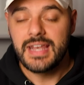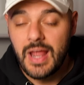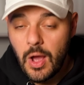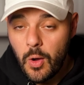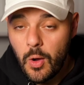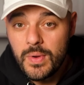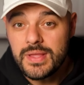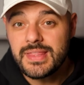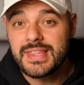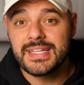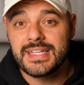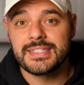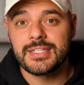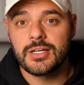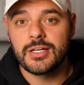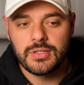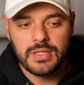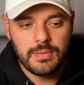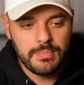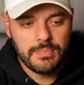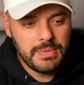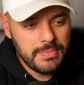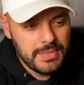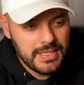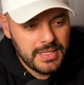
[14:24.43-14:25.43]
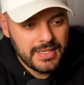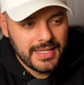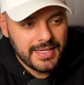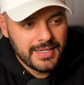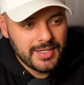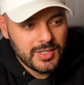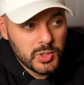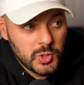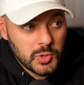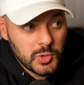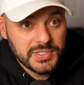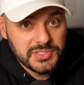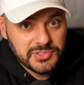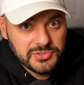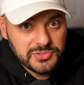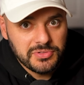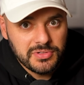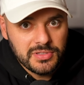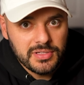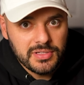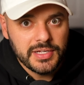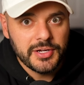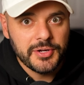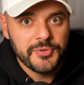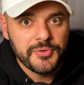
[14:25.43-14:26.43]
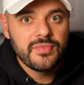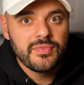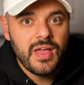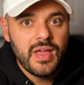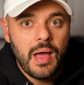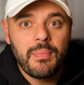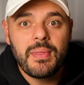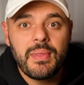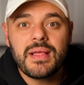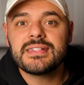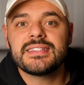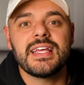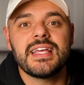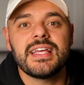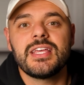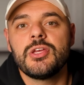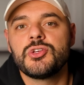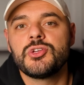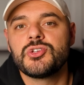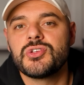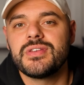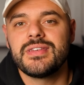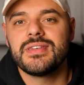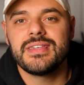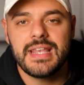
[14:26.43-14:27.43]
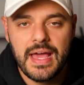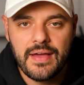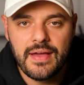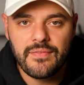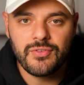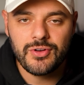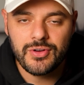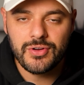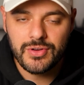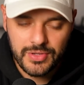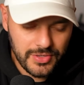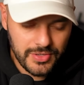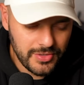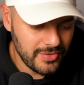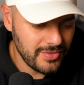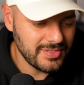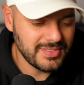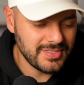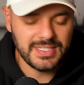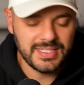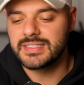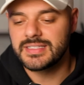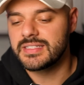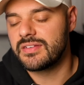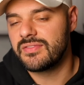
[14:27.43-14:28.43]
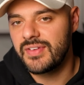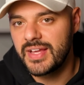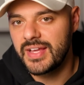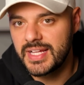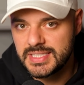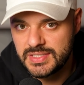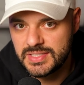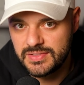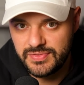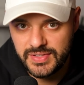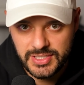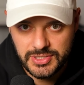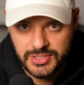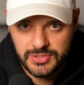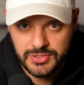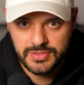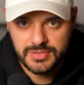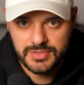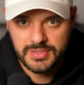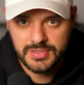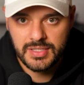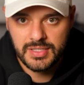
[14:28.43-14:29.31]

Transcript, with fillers: Now, with that though, let me be like crystal clear. I'm not saying you should never use these advanced features.